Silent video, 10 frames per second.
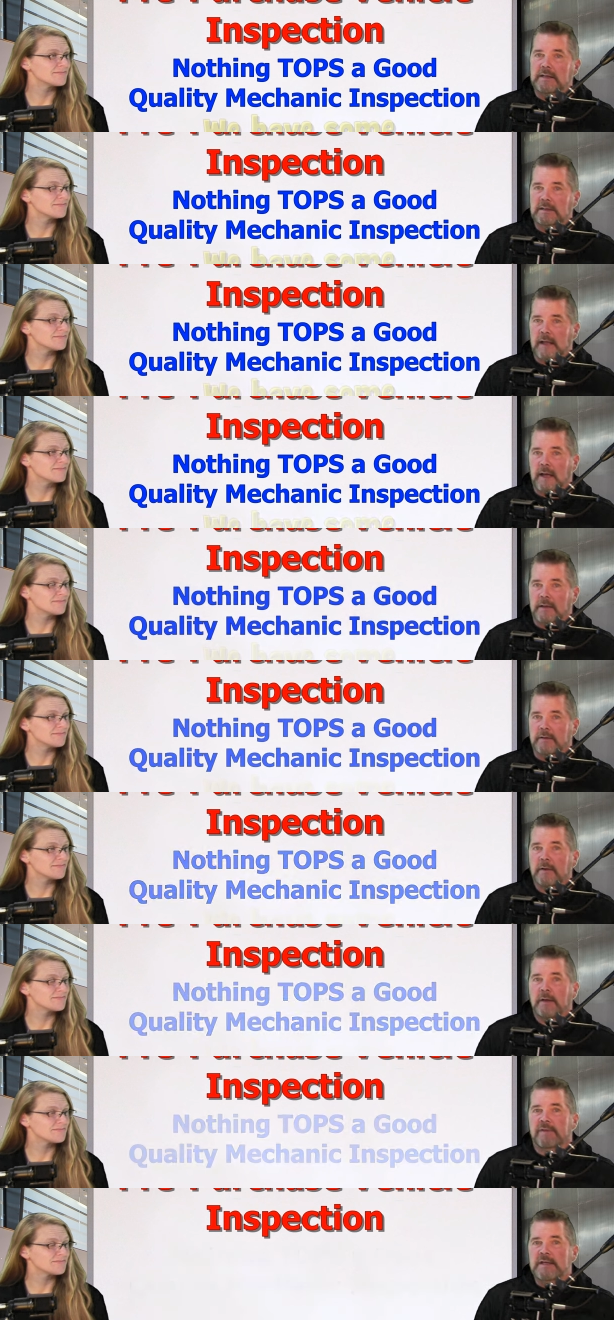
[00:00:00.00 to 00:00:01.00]
Speaker 1: inclined.
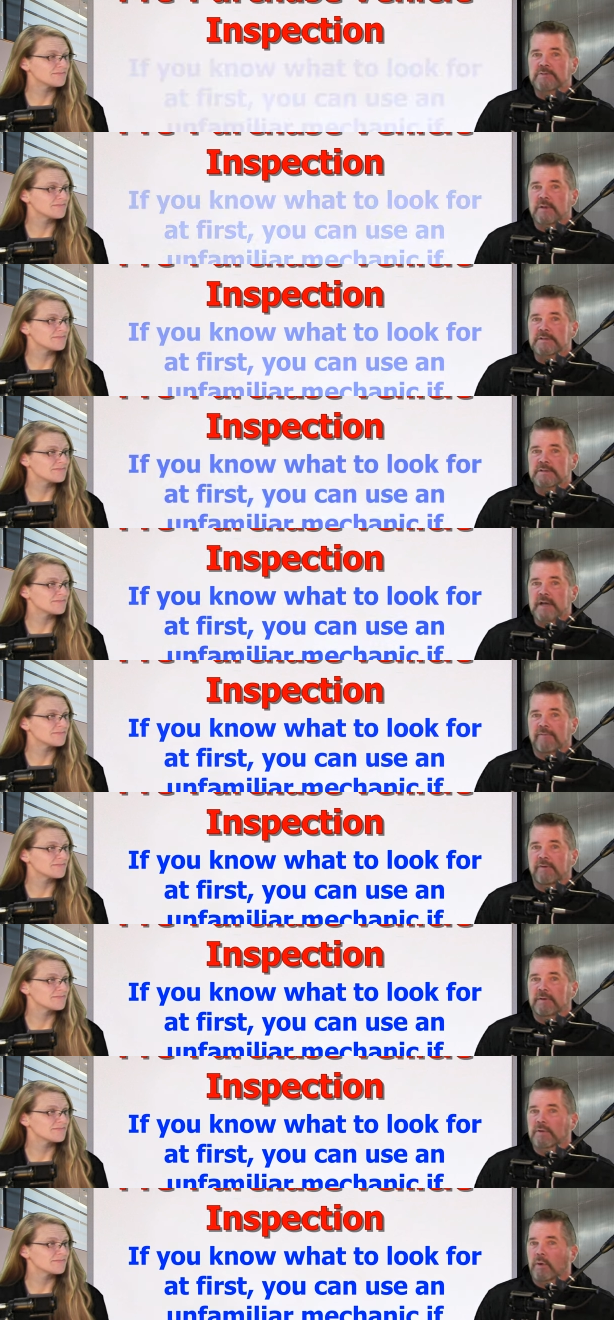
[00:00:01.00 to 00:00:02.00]
For these reasons, I
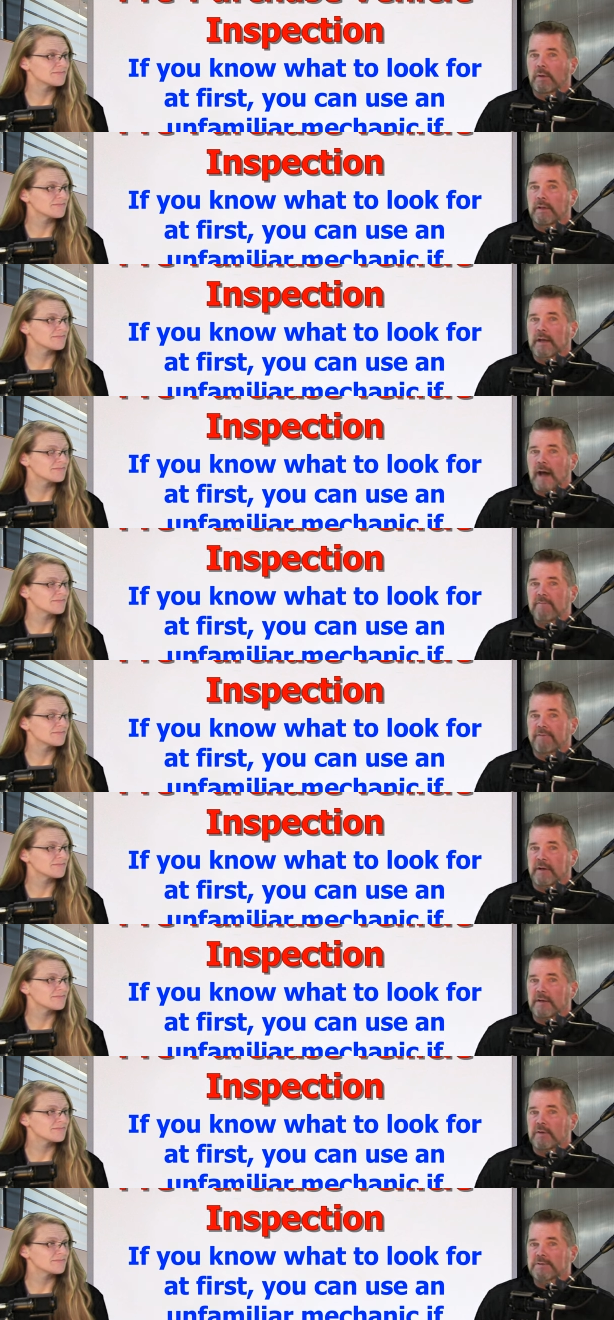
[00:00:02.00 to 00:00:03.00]
feel totally
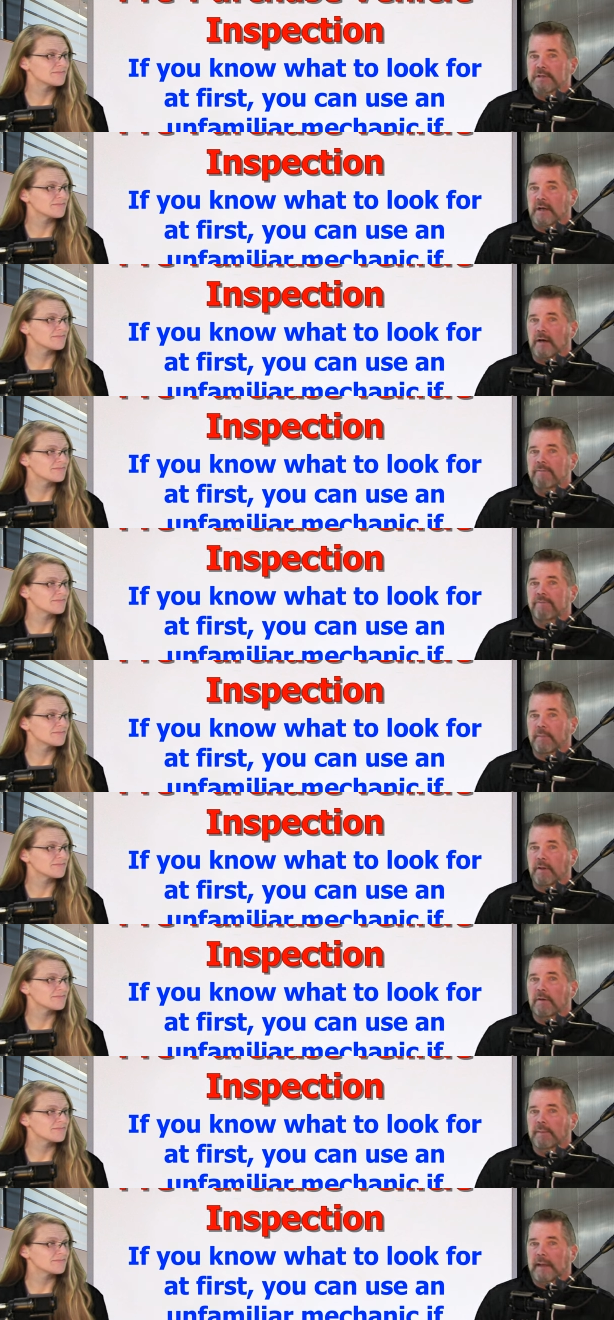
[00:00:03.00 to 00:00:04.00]
confident using an
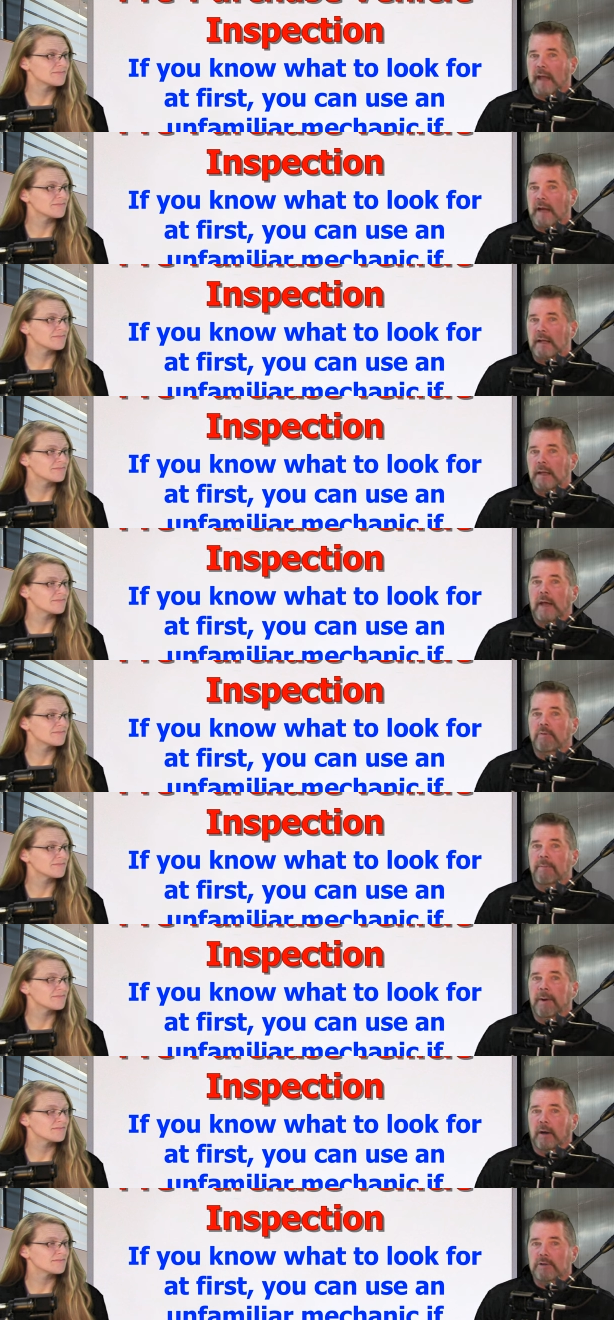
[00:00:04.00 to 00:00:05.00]
unfamiliar mechanic and
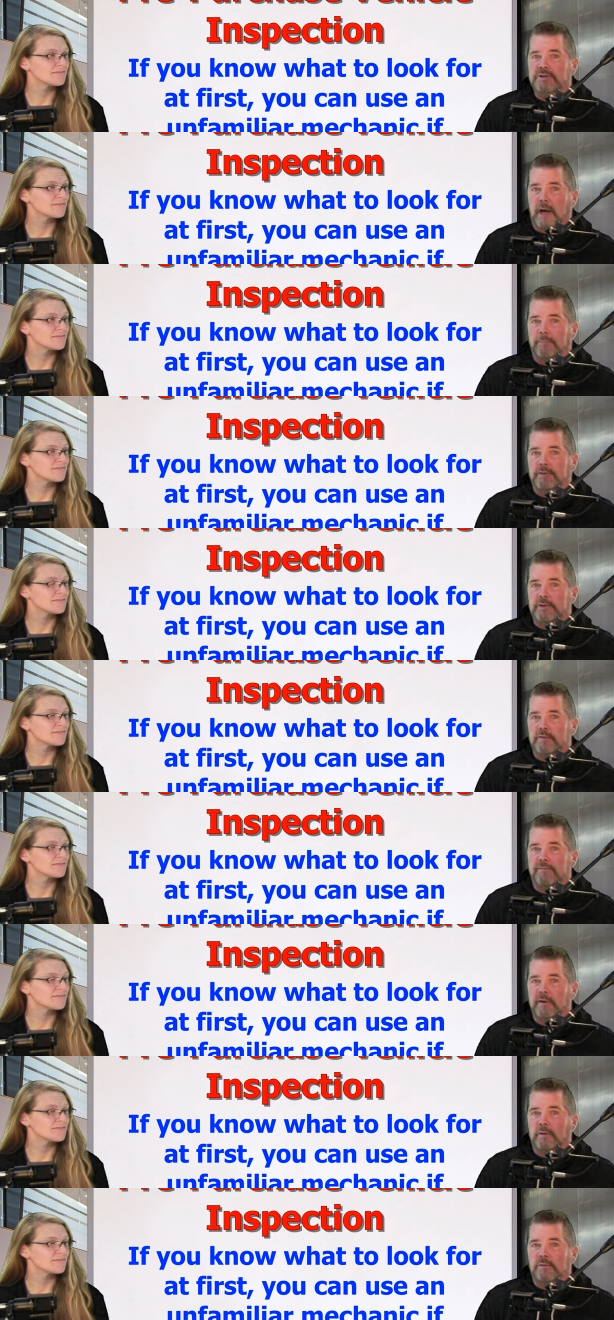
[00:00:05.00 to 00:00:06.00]
repair shop to do a
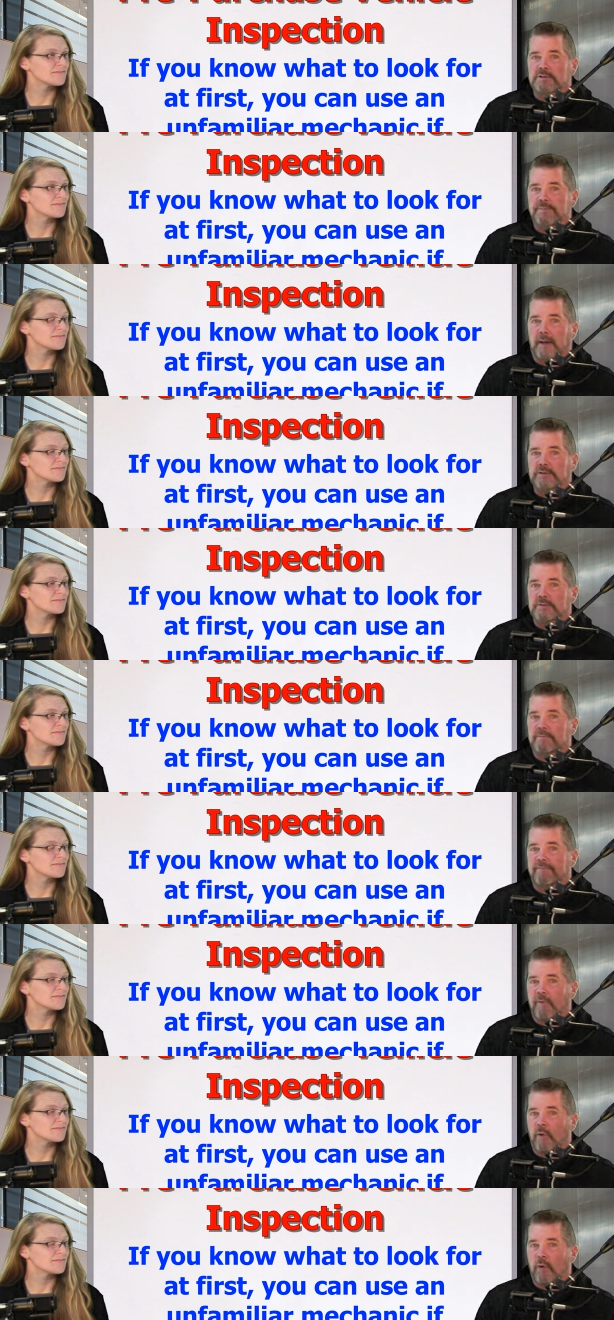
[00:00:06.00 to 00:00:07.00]
vehicle inspection
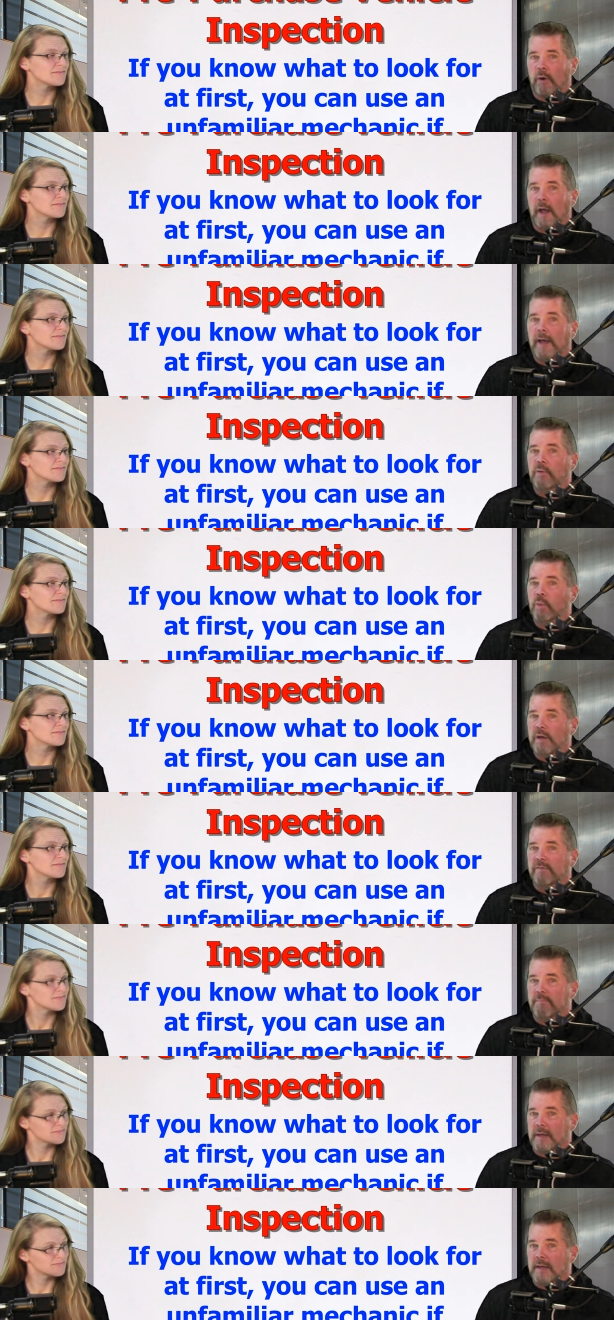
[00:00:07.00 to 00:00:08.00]
for and
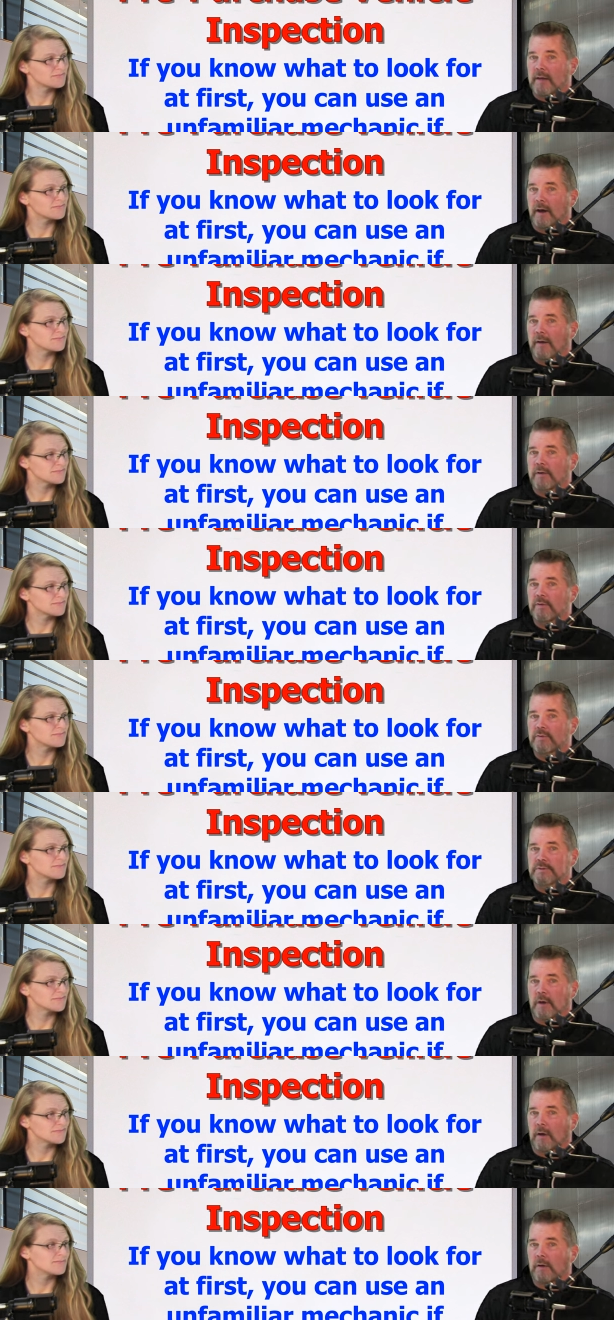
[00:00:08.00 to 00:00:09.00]
with me on a
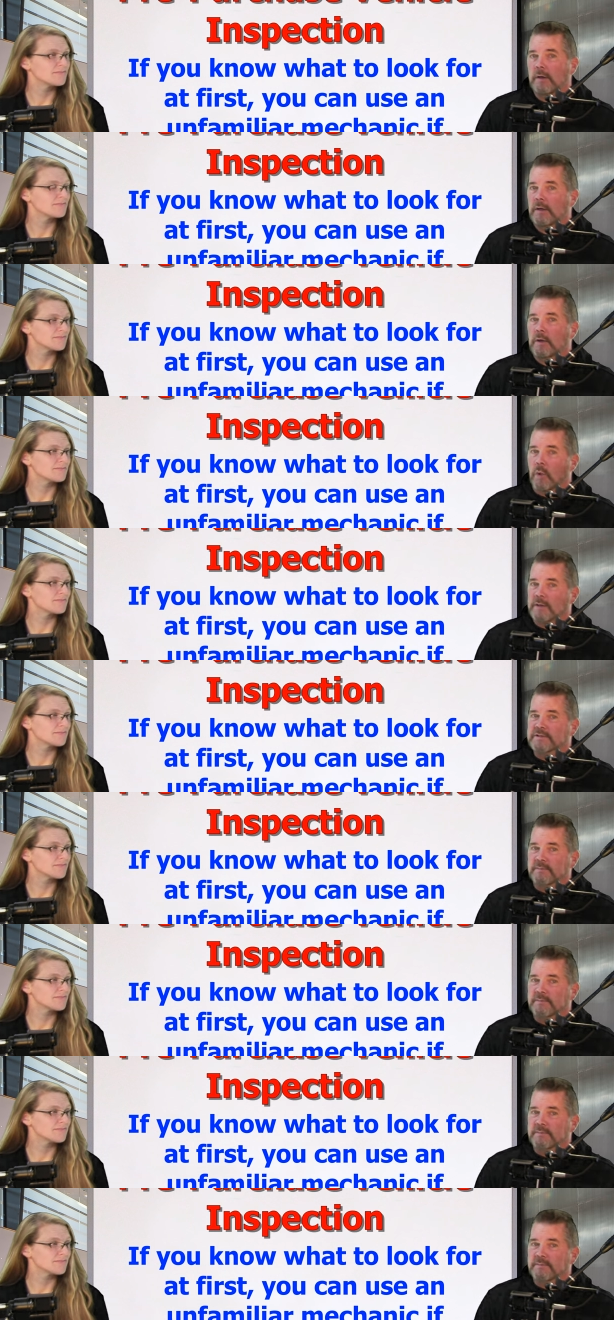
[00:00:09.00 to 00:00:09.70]
used car quite